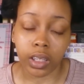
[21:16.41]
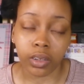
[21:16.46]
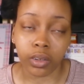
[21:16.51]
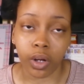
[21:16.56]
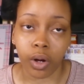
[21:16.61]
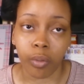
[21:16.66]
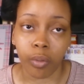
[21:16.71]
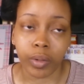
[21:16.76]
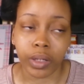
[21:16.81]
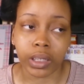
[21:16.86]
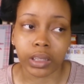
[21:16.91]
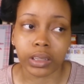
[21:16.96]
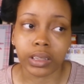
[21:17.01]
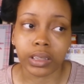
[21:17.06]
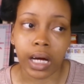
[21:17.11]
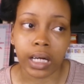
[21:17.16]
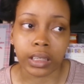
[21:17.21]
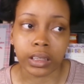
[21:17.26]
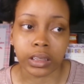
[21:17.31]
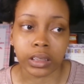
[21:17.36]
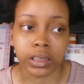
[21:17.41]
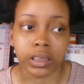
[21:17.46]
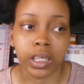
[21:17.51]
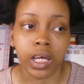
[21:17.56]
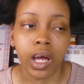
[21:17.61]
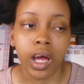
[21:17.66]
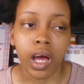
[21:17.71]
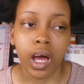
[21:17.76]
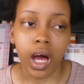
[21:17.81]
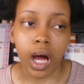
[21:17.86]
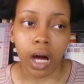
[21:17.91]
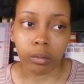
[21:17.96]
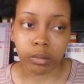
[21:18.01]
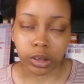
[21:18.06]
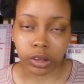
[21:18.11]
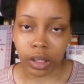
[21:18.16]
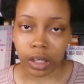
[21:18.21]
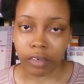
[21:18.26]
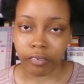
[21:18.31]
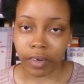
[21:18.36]
you know, because I just, I was
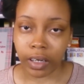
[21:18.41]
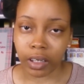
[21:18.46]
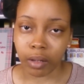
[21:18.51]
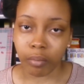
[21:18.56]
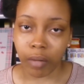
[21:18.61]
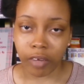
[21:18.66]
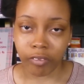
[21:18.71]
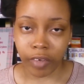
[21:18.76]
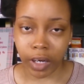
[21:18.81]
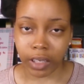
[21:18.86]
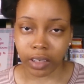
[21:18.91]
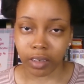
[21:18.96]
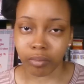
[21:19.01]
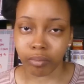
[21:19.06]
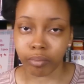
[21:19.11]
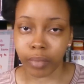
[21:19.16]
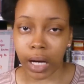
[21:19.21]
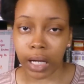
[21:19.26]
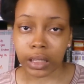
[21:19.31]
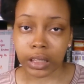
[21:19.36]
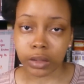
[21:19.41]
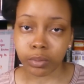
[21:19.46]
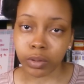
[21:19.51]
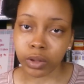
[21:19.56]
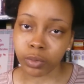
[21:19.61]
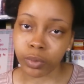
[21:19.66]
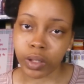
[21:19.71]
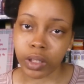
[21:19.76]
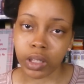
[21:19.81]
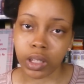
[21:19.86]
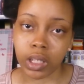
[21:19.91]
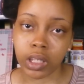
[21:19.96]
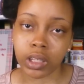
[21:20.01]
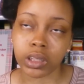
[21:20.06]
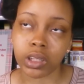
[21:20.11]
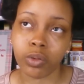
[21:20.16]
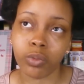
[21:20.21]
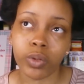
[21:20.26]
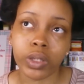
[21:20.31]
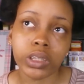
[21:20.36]
trying to find a, find a balance between
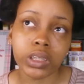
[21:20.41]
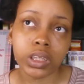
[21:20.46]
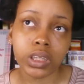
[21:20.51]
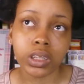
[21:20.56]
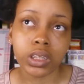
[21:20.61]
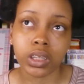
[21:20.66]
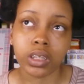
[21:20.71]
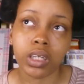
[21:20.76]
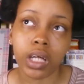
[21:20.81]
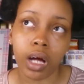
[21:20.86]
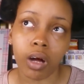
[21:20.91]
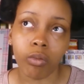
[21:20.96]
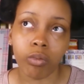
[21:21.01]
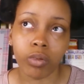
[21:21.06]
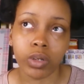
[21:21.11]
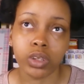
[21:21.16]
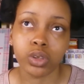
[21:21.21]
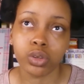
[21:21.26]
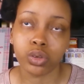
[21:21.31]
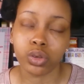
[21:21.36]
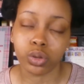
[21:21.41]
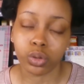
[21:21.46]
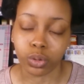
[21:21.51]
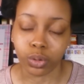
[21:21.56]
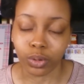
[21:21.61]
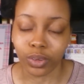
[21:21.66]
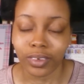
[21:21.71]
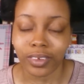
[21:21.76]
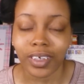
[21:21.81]
things. It wasn't until I went to school